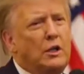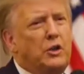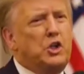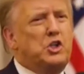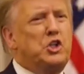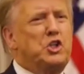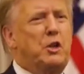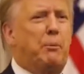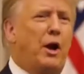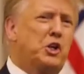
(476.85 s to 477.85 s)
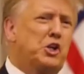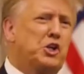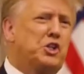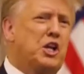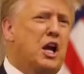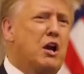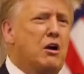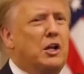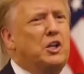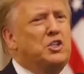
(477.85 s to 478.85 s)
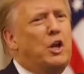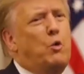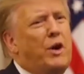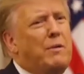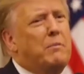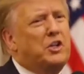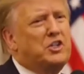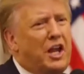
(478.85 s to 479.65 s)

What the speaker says: This is the precious inheritance that we must